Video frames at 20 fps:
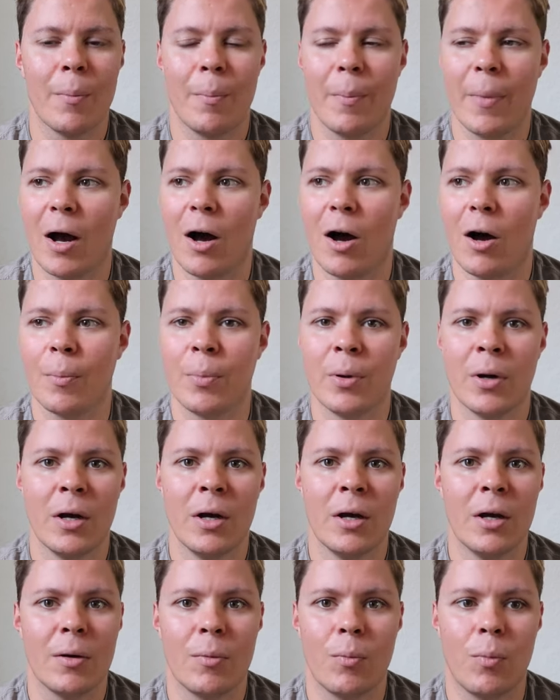met up
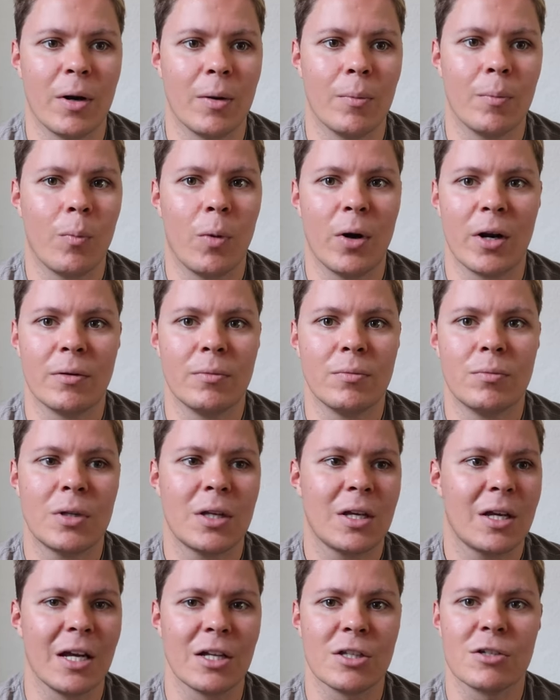when when
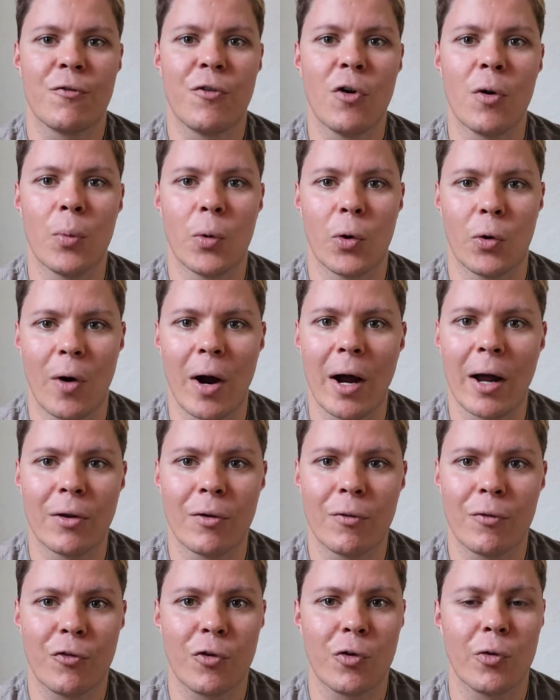kicked a football
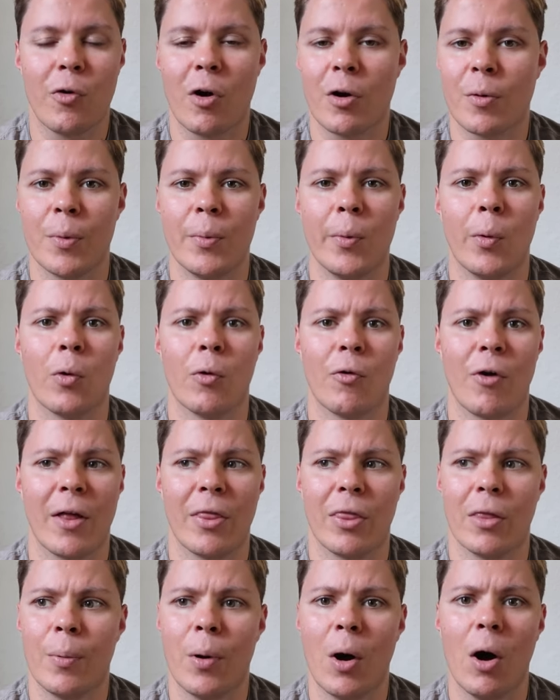around, or threw a rugby ball
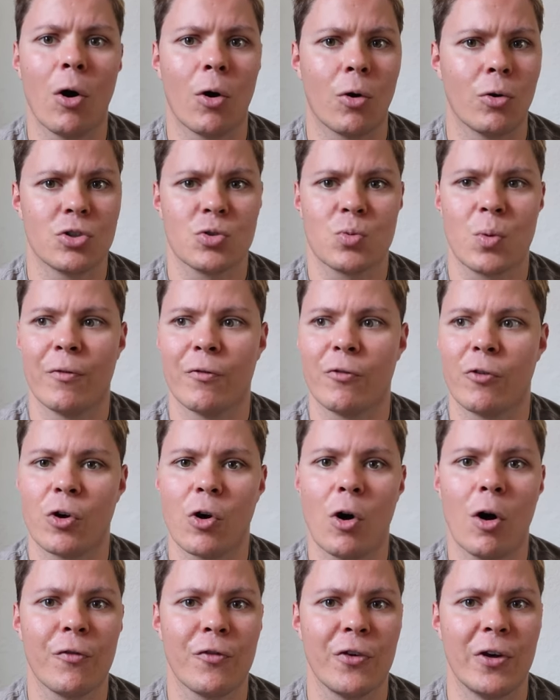around at the park, or just went for a
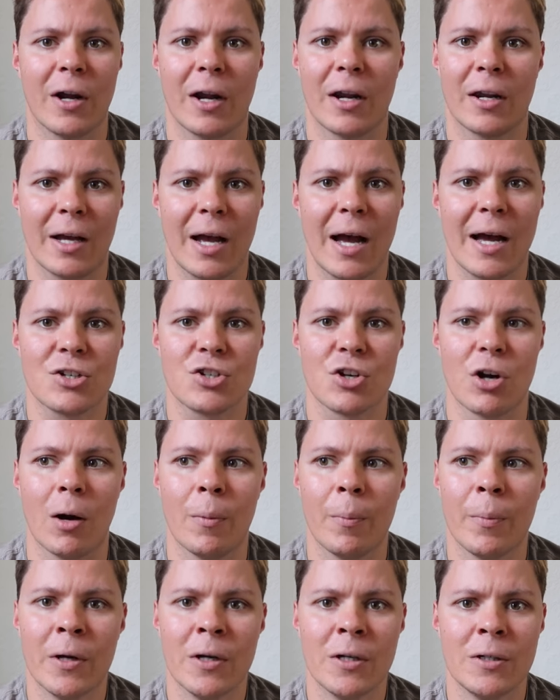coffee and had a catch
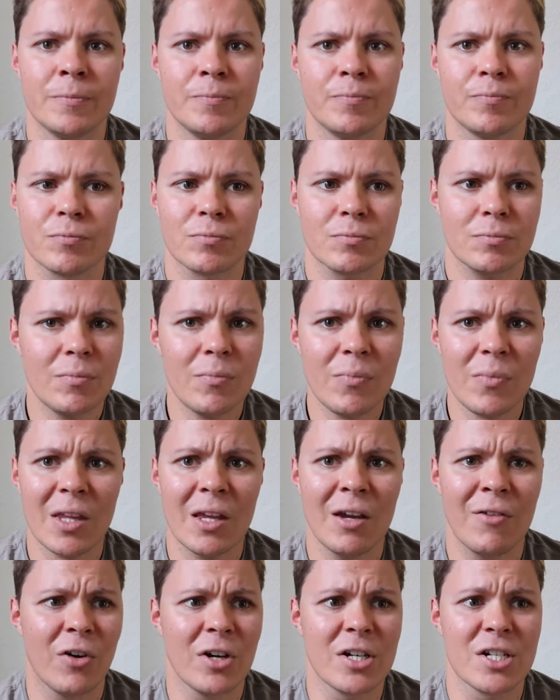up
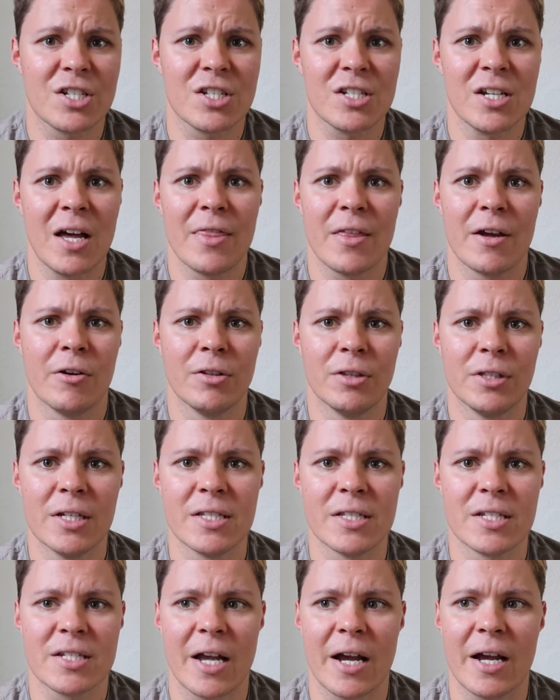if I just sat there and
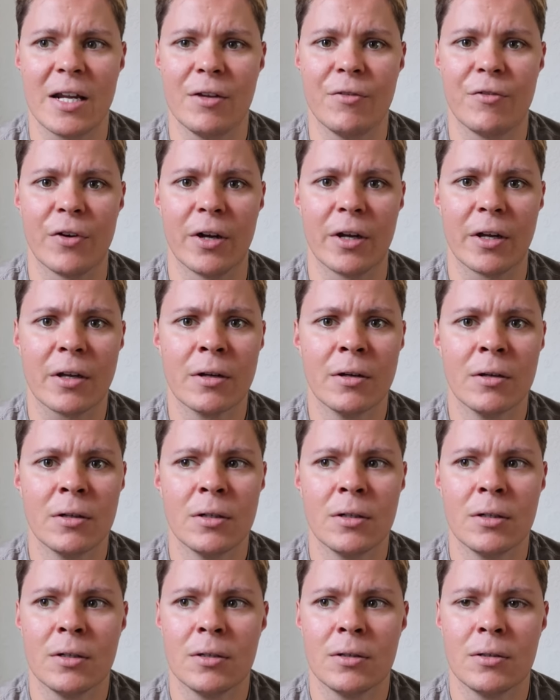didn't say anything,
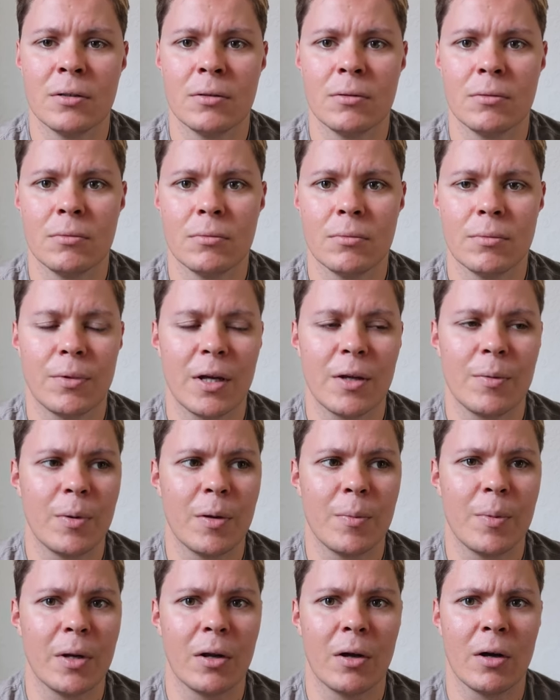they'd
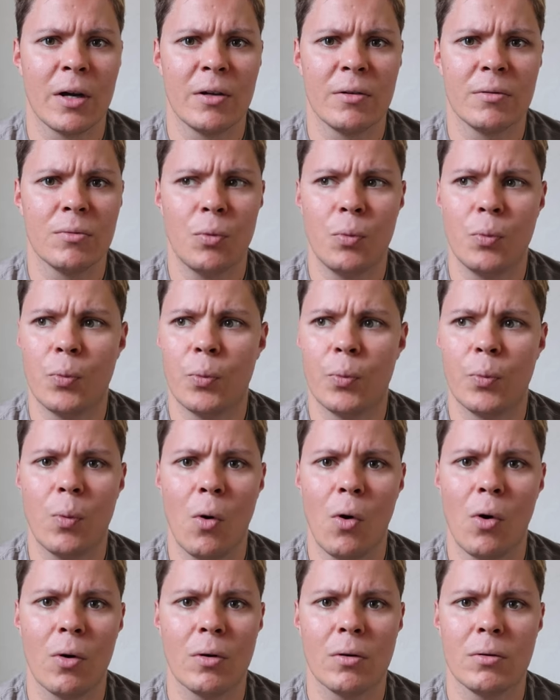be a bit like, well,
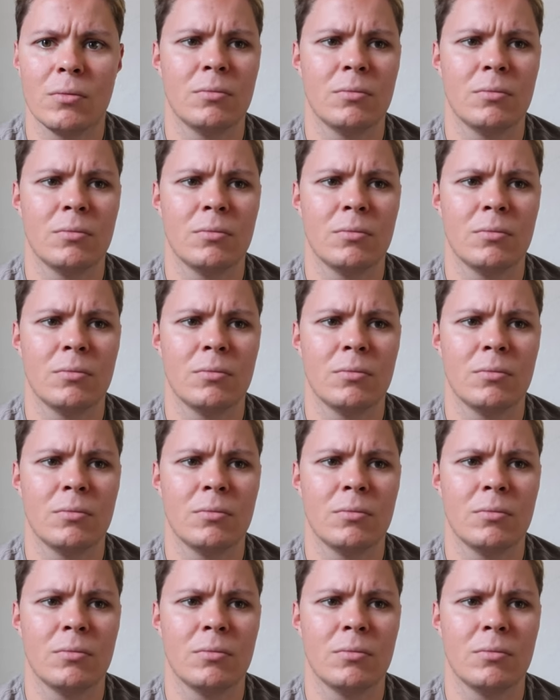what,